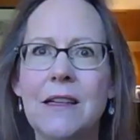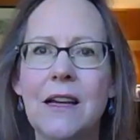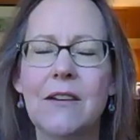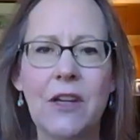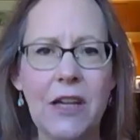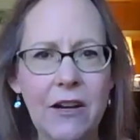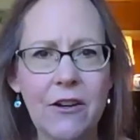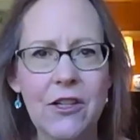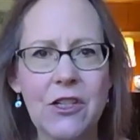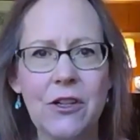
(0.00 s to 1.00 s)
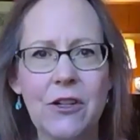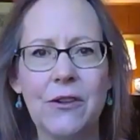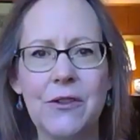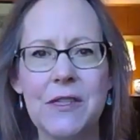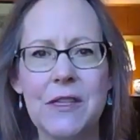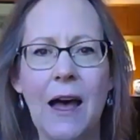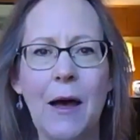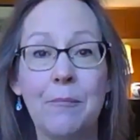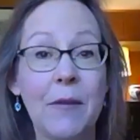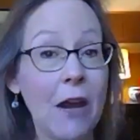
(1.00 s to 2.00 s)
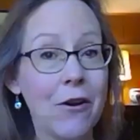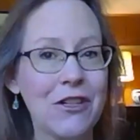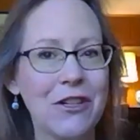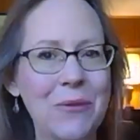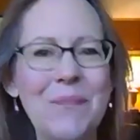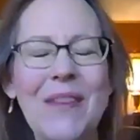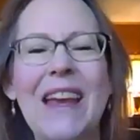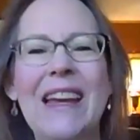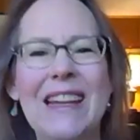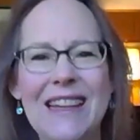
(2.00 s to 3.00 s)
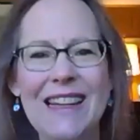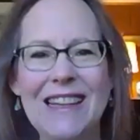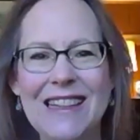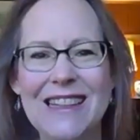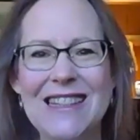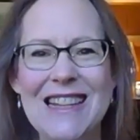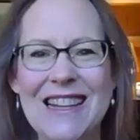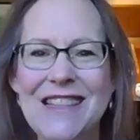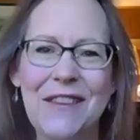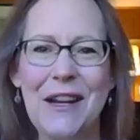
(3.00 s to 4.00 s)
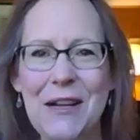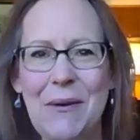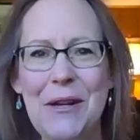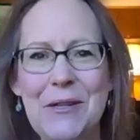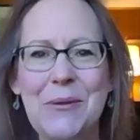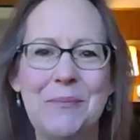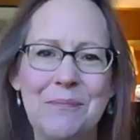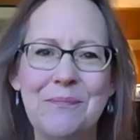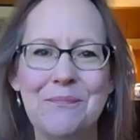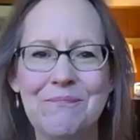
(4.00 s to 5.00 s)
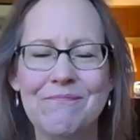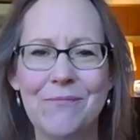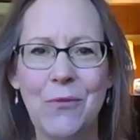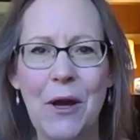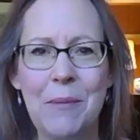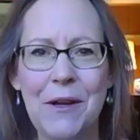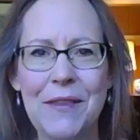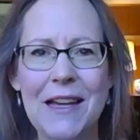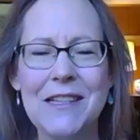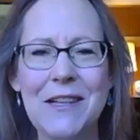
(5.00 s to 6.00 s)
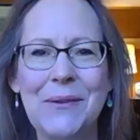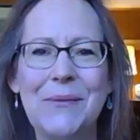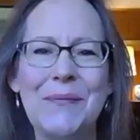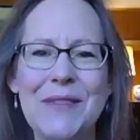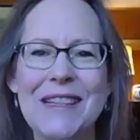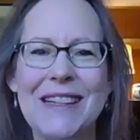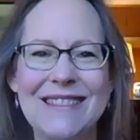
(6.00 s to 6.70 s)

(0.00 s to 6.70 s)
of the character's character. And so then I wanted to write about that too. So